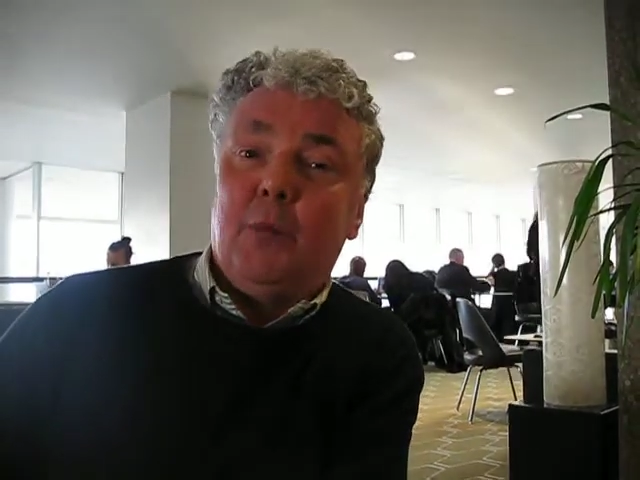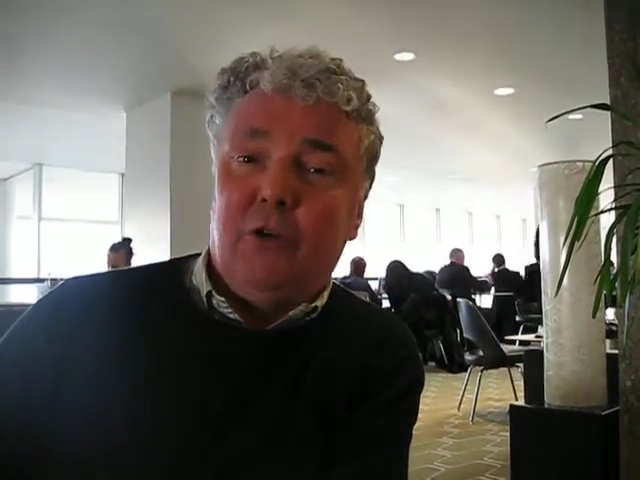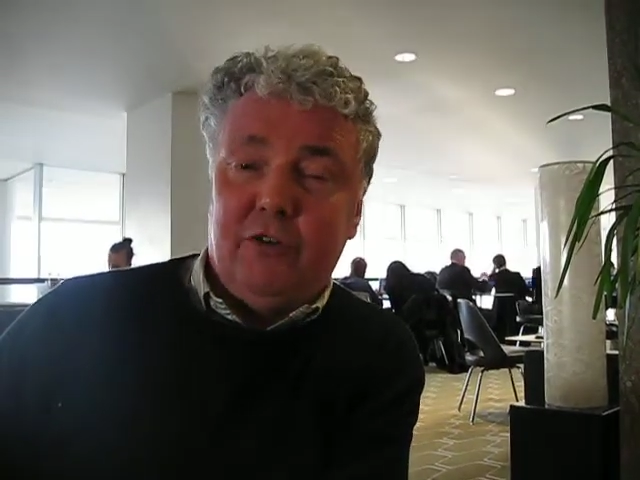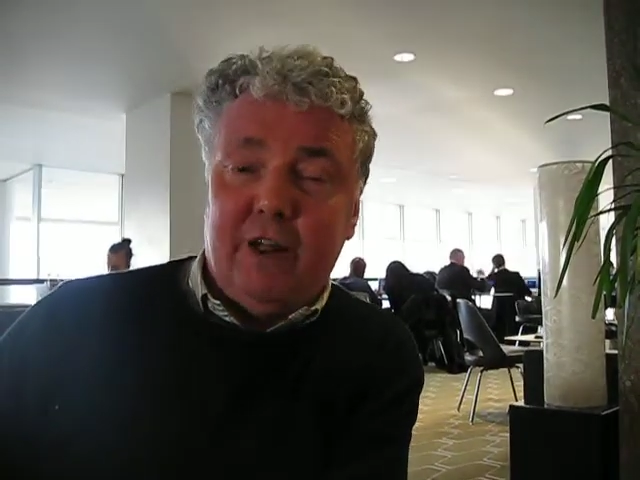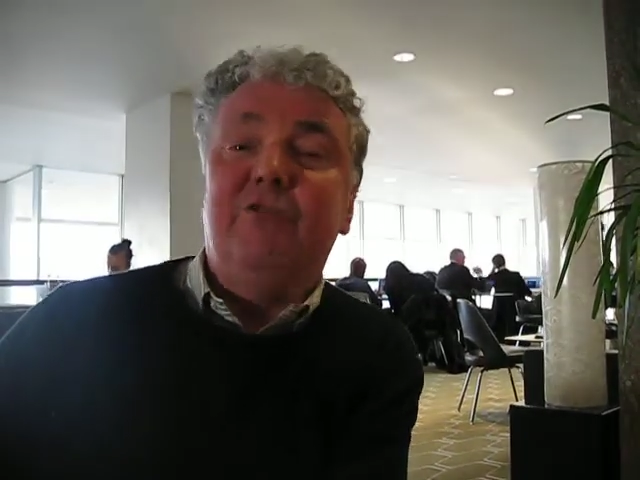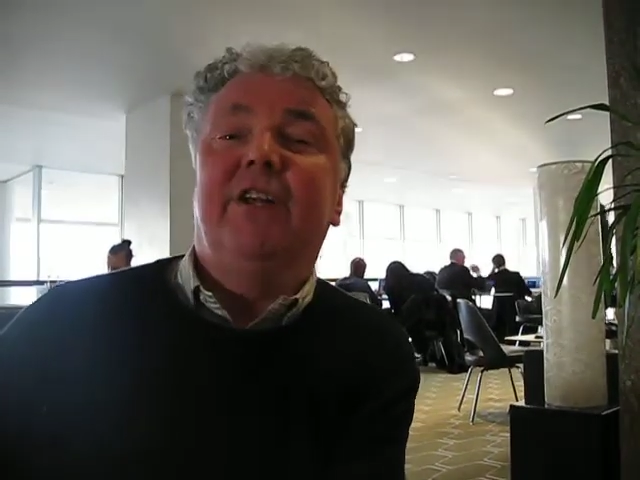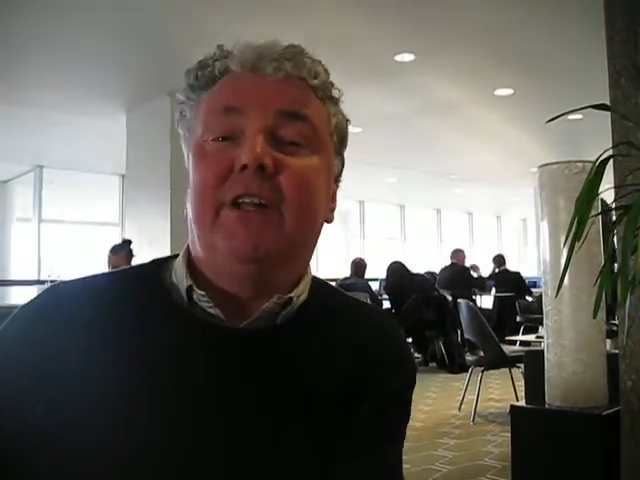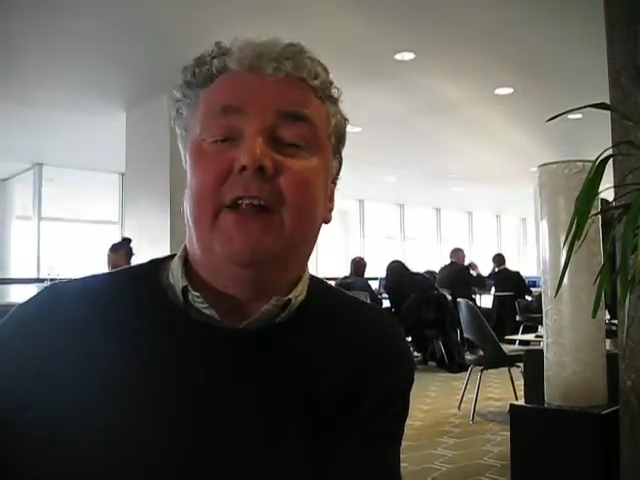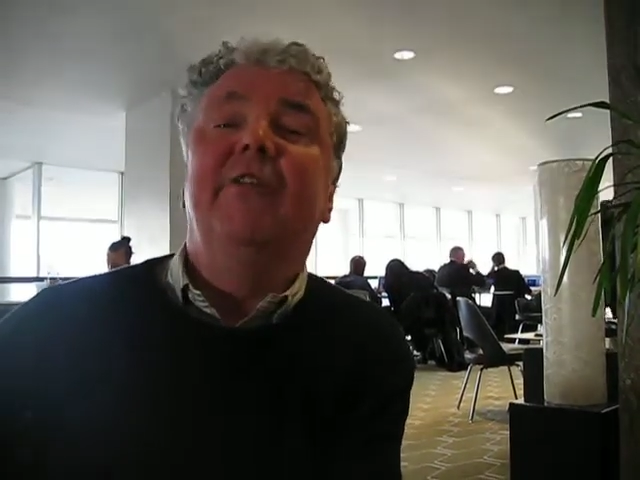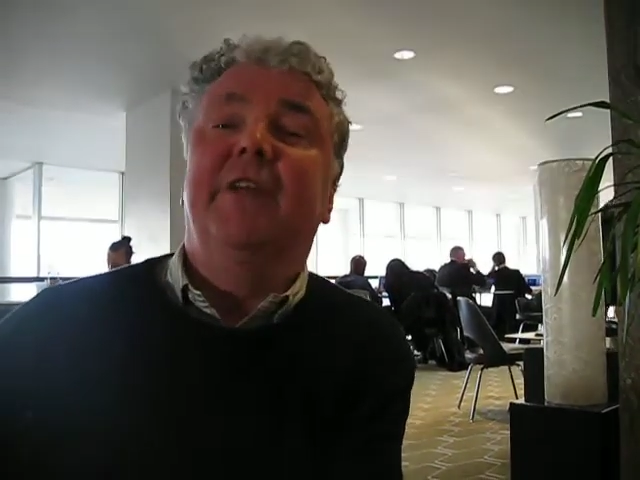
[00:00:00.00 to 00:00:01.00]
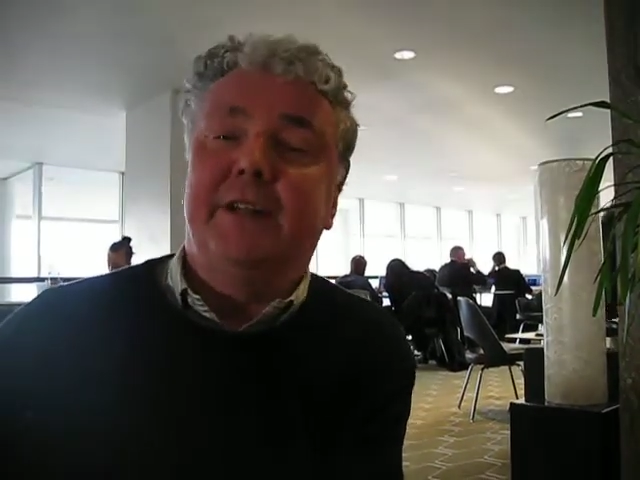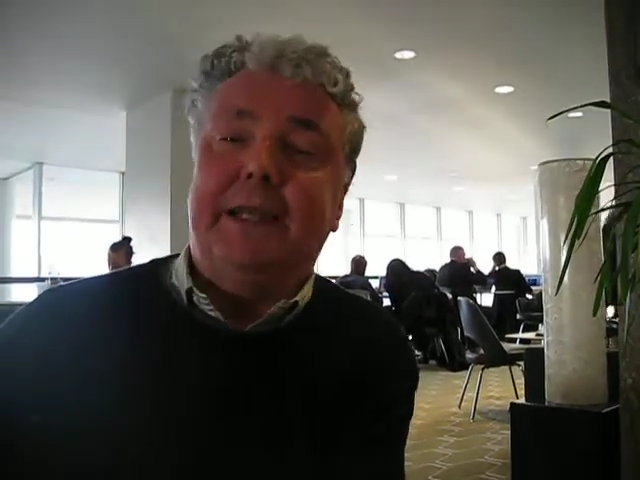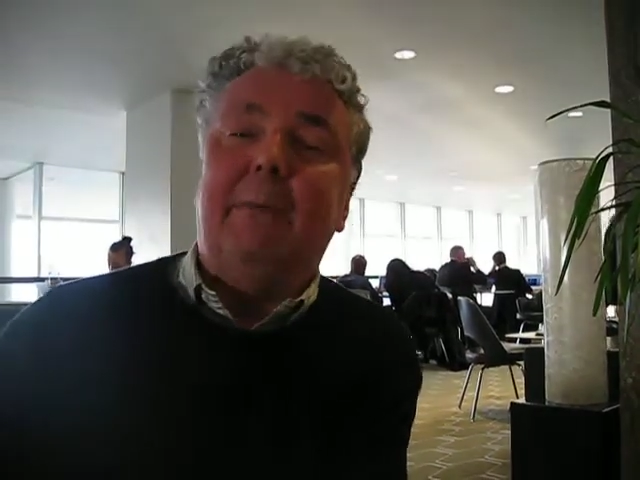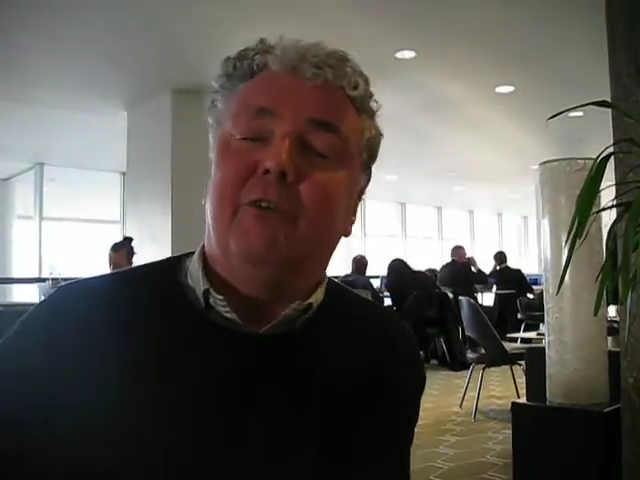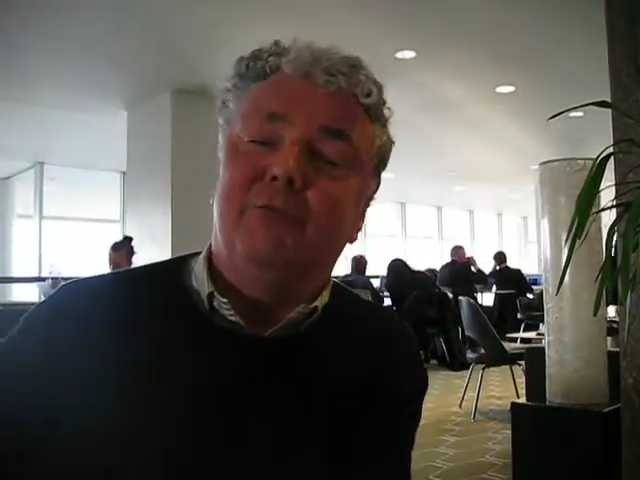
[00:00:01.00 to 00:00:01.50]
which eventually led to the
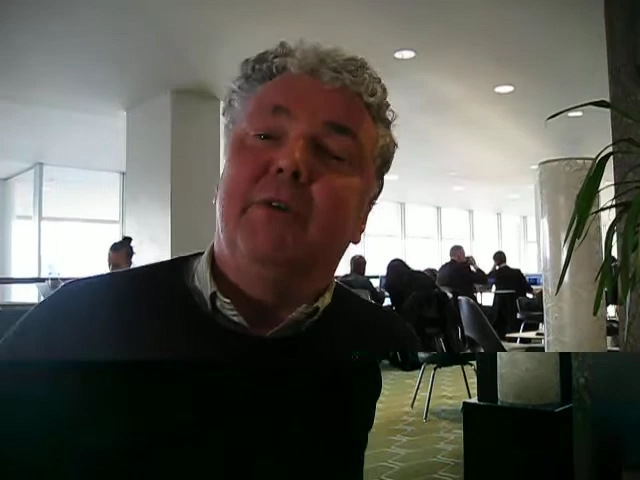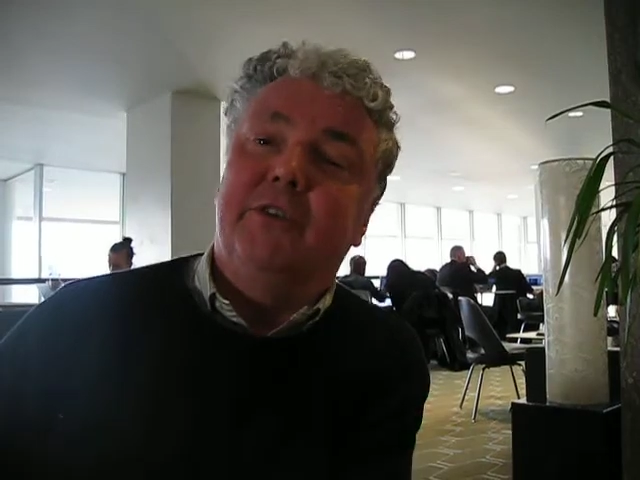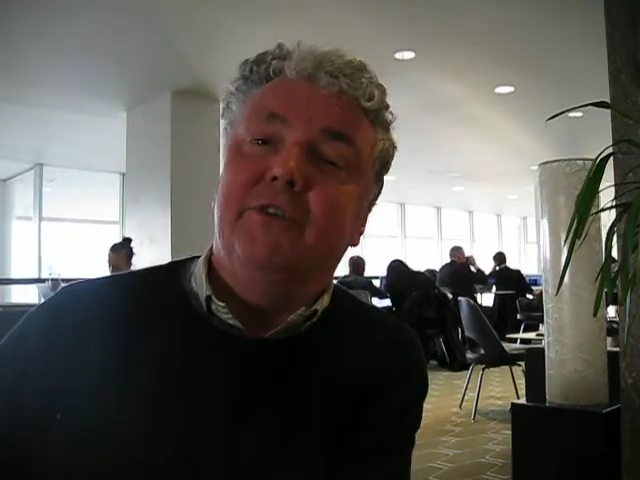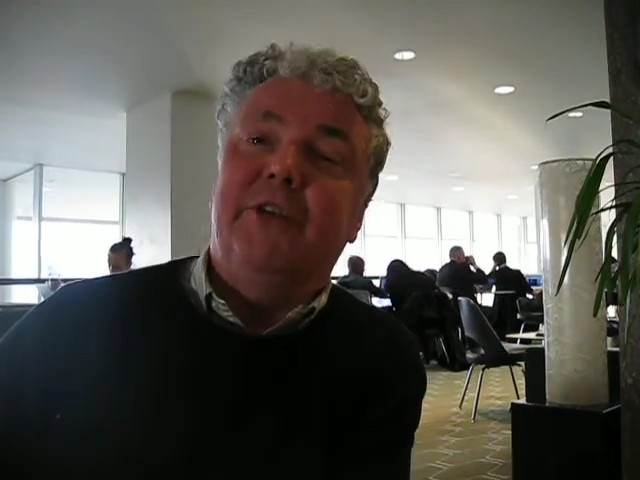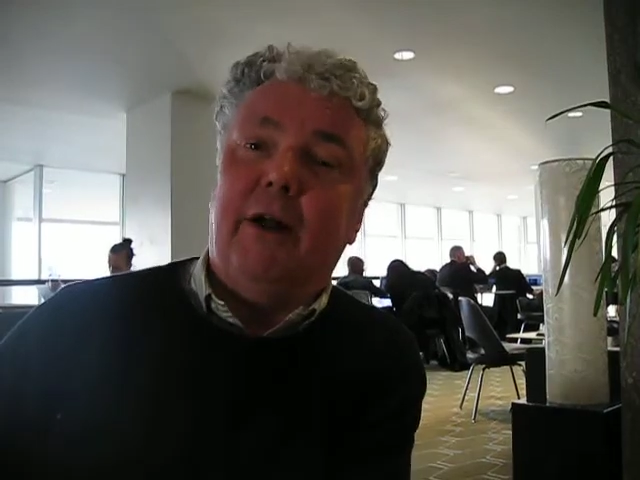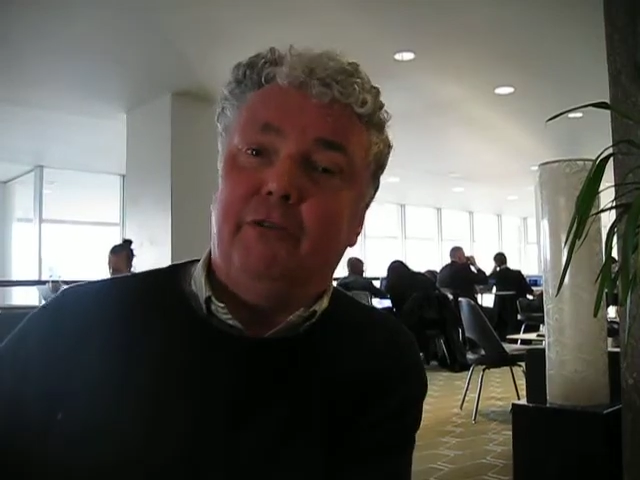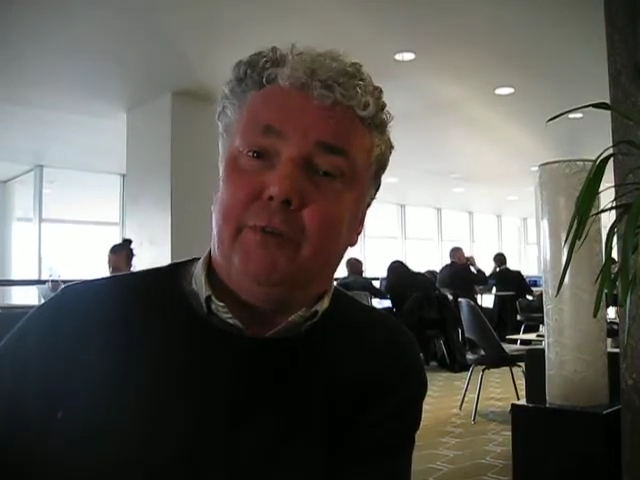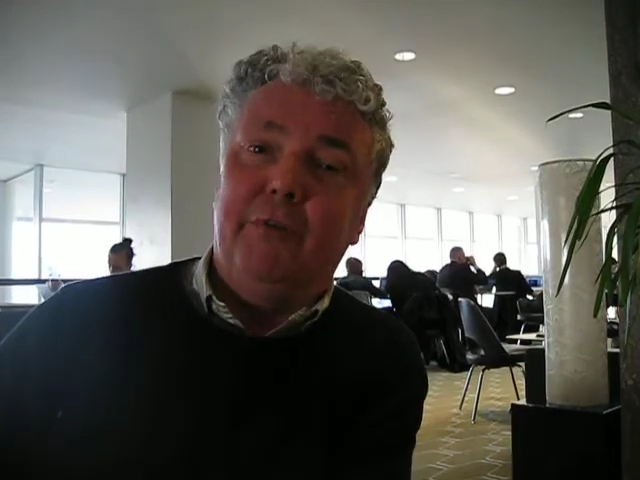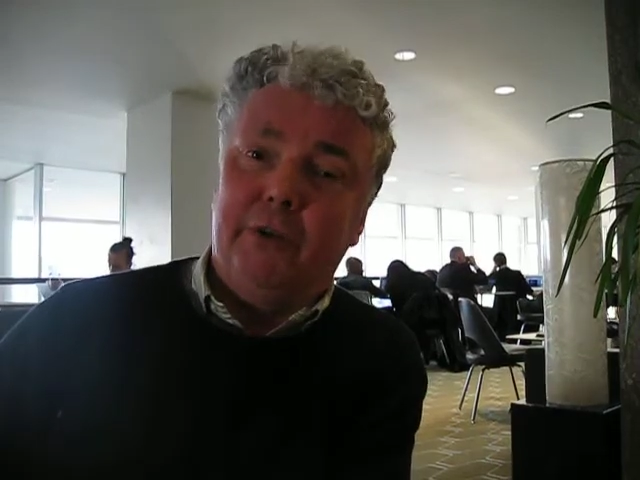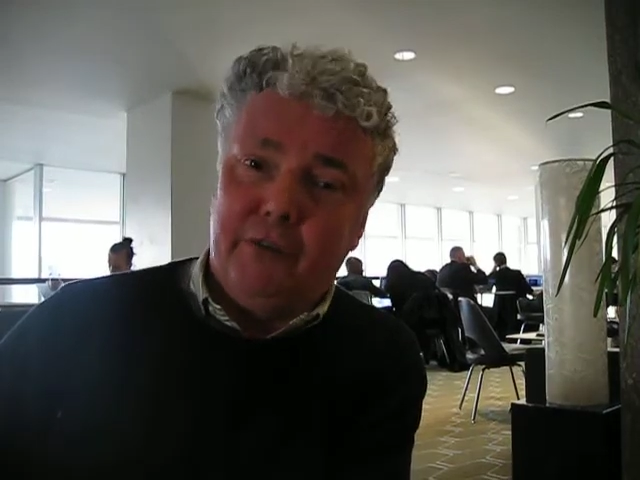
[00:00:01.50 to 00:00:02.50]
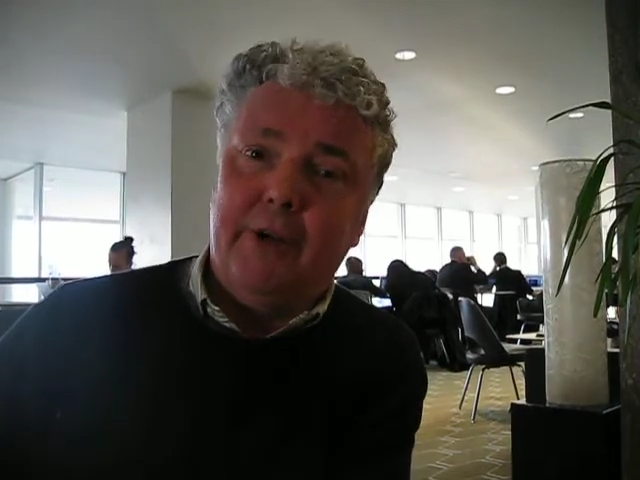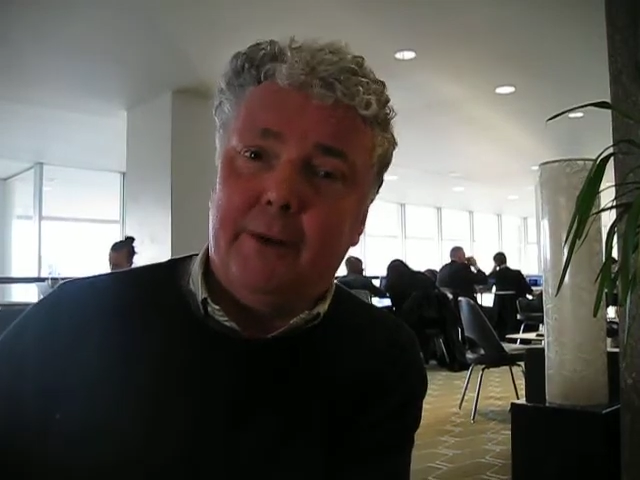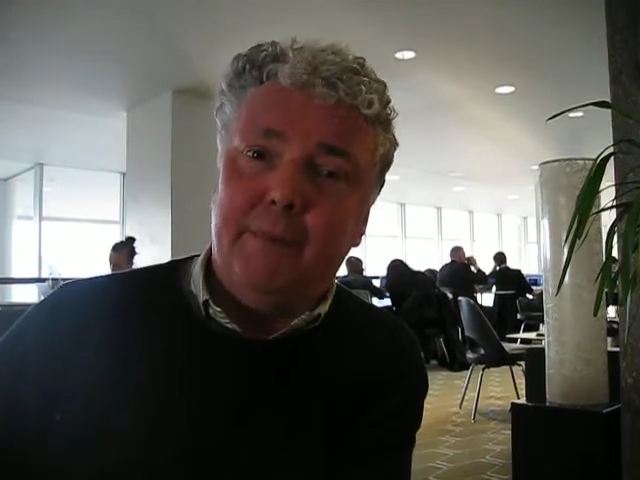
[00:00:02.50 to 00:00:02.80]
establishment of Sound and Music.